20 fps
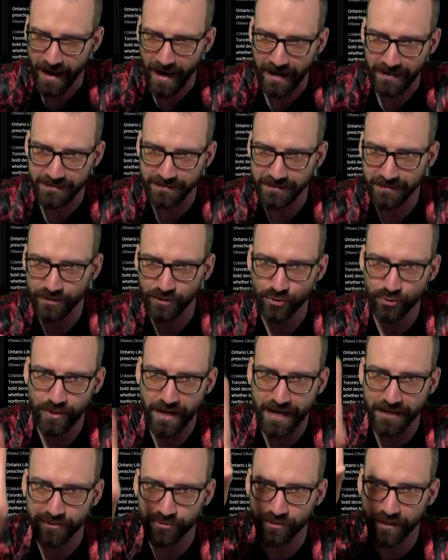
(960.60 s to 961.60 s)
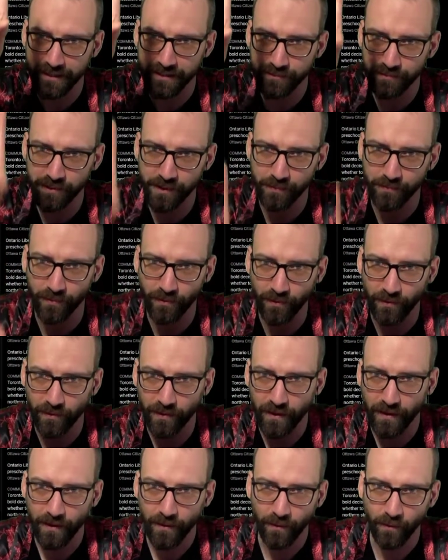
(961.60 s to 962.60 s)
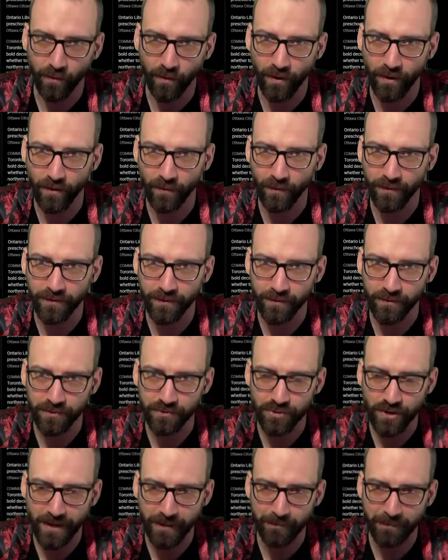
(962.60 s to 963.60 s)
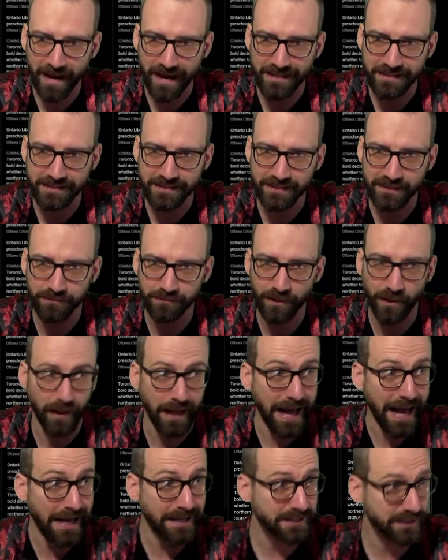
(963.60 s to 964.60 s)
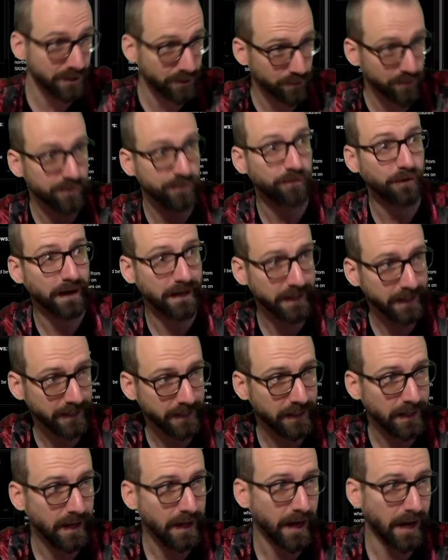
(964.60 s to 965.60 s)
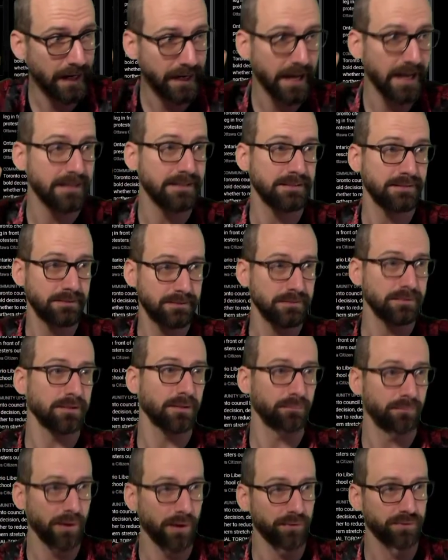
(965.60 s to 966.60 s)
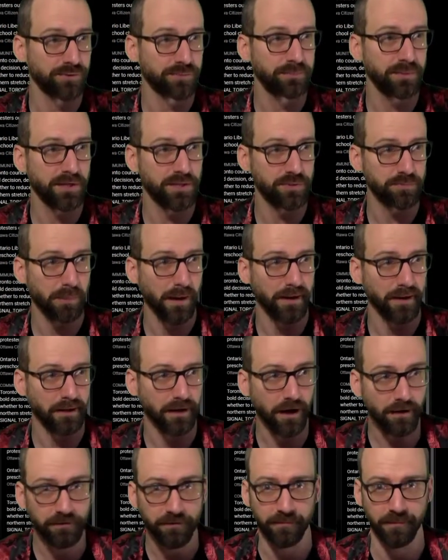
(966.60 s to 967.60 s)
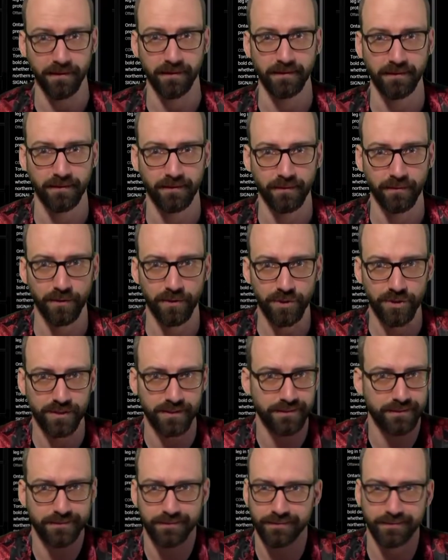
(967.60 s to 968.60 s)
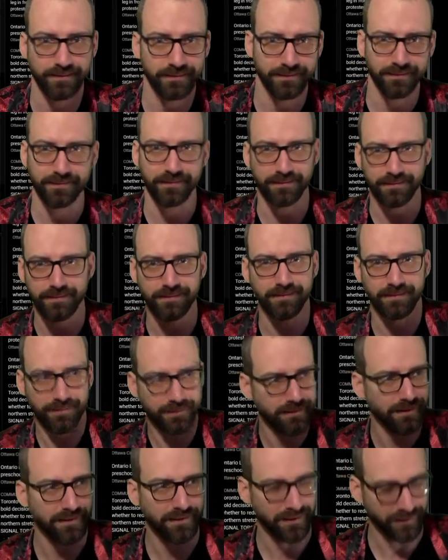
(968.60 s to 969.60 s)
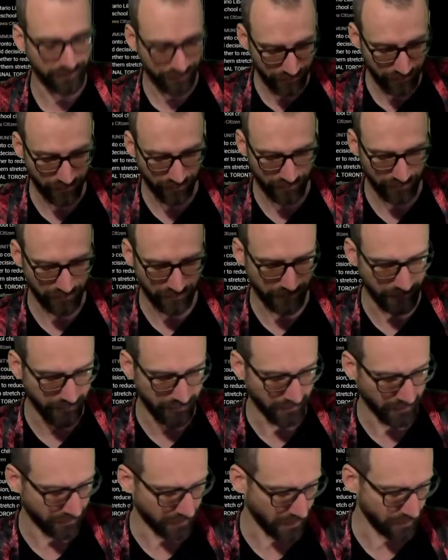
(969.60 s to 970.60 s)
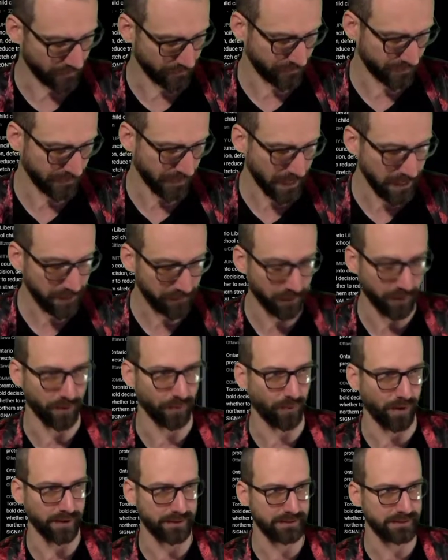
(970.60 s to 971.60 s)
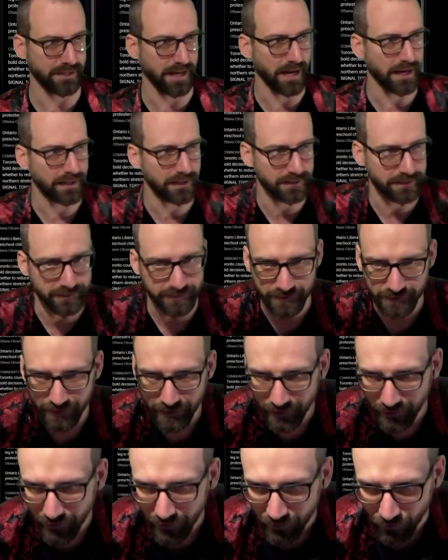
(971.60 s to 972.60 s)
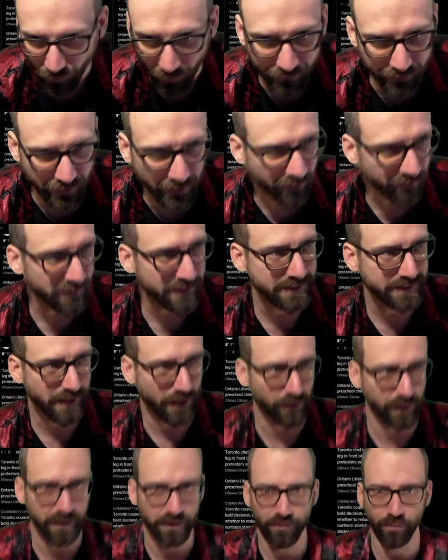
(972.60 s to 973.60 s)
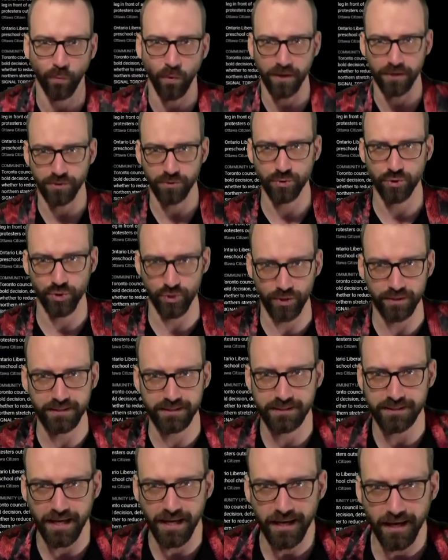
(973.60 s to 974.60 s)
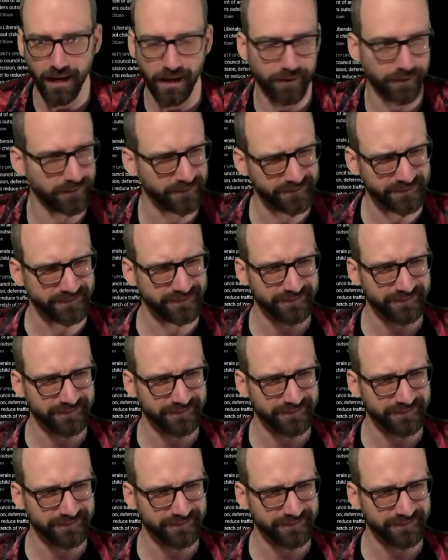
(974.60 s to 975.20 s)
as these trans rights people were when they were trying to pass this bill, as he was fighting against compelled speech by the government, which is literally, like, I don't think anybody wants that. Is you want the government telling you what you should say? I don't.